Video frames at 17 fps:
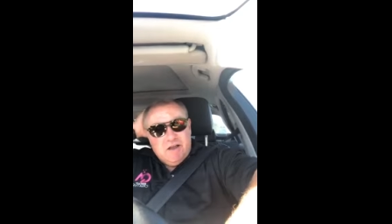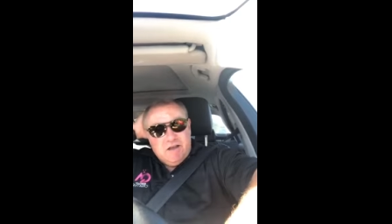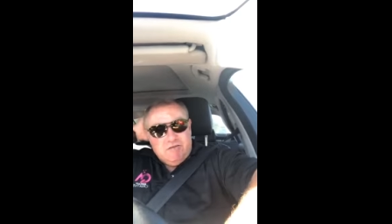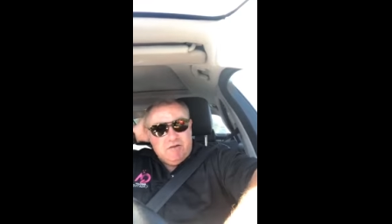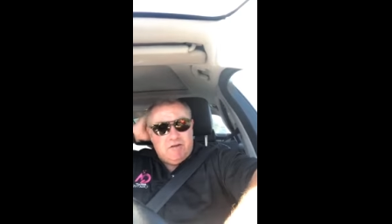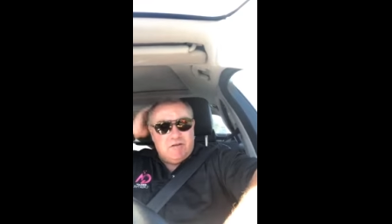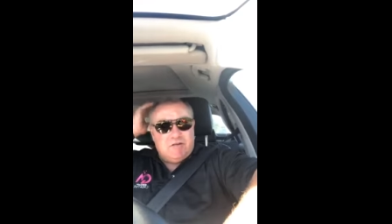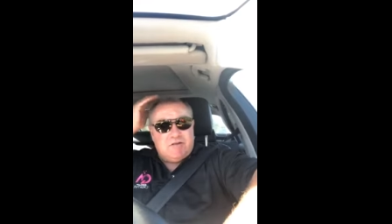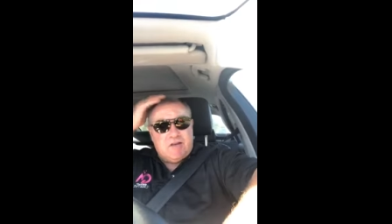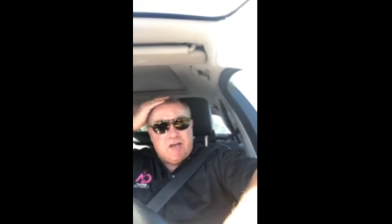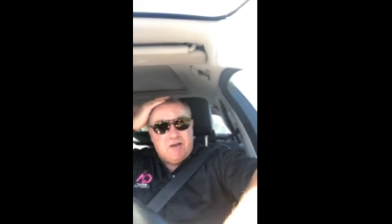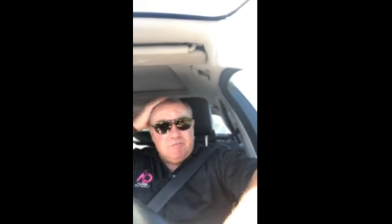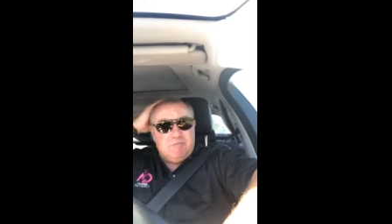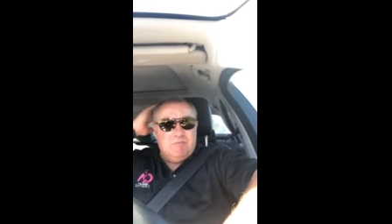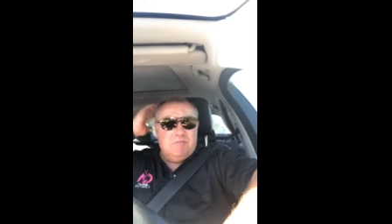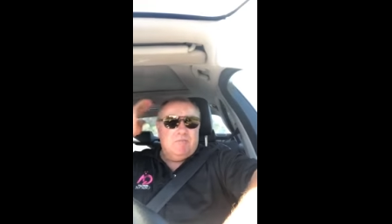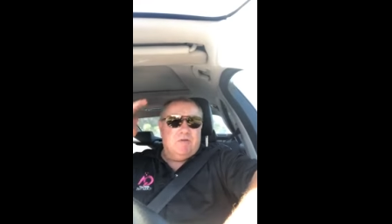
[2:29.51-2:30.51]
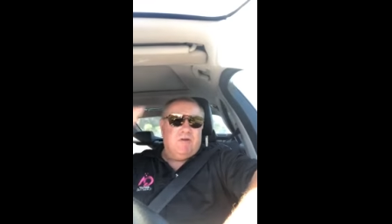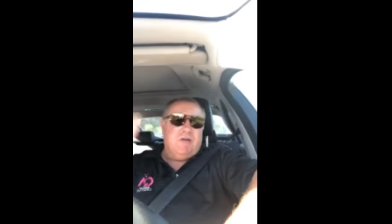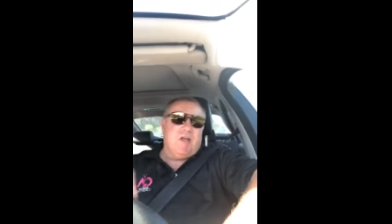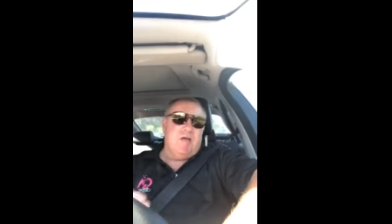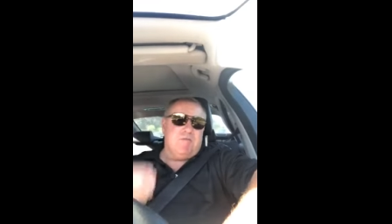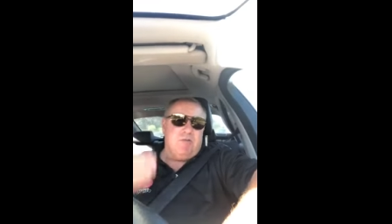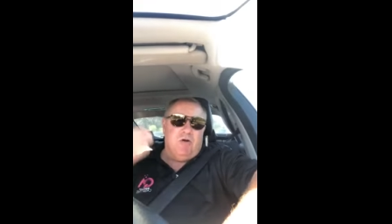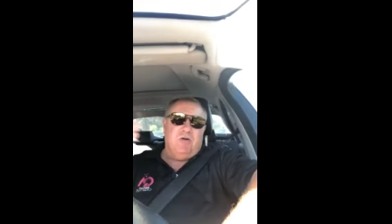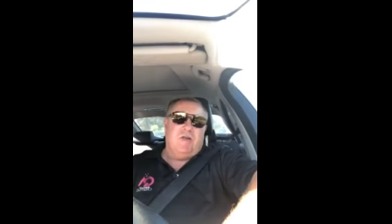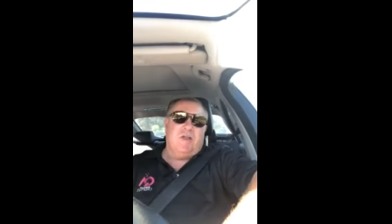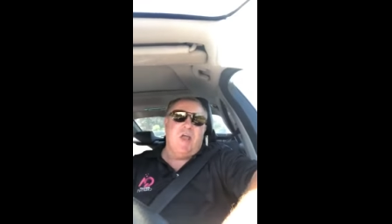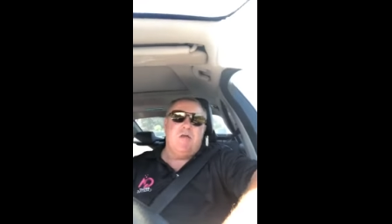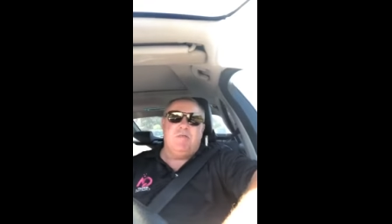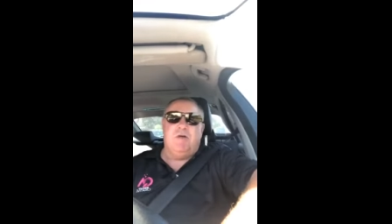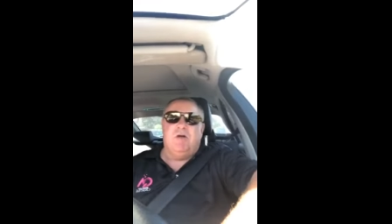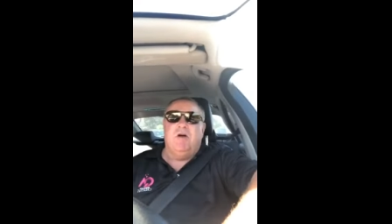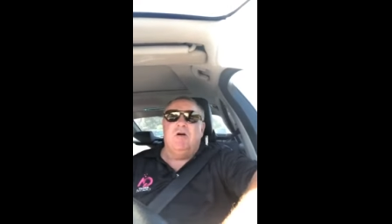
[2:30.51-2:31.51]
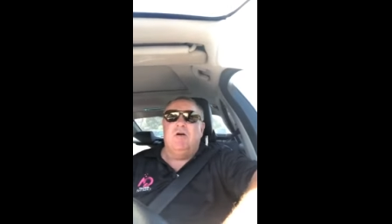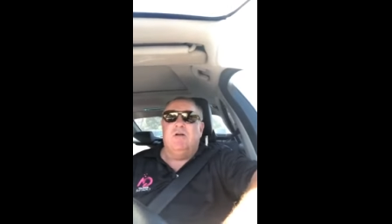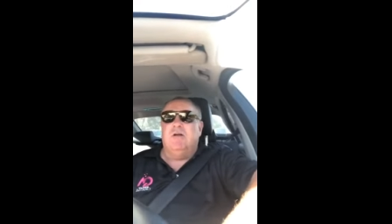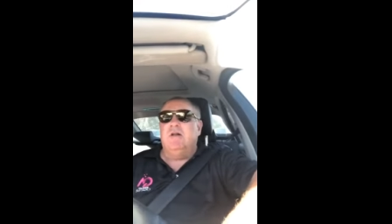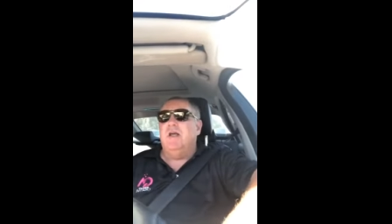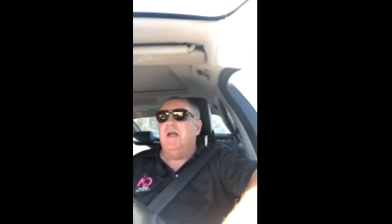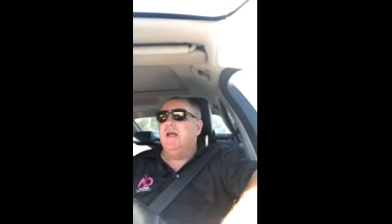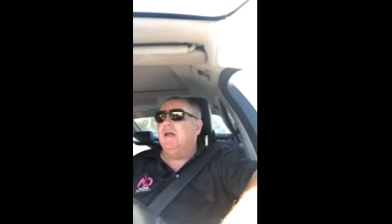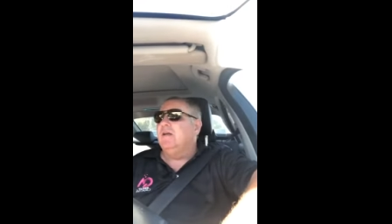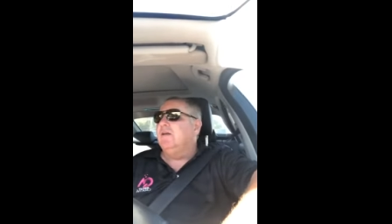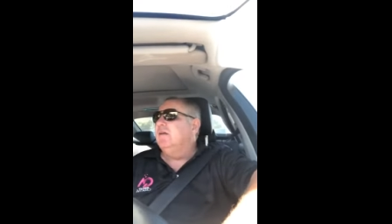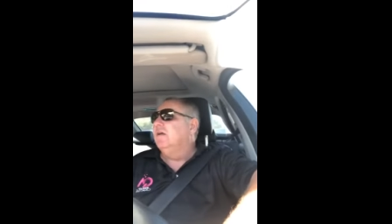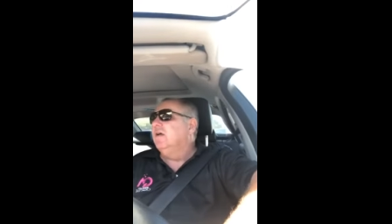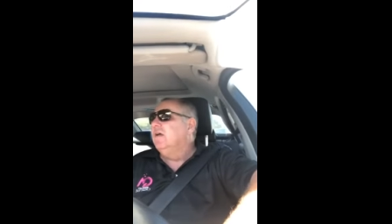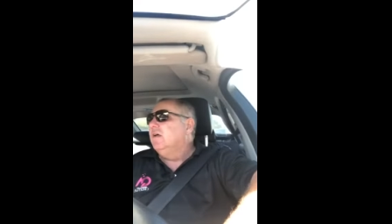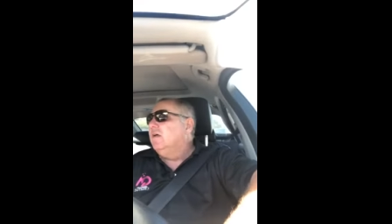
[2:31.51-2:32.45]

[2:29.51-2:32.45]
if you just keep keep on keeping on and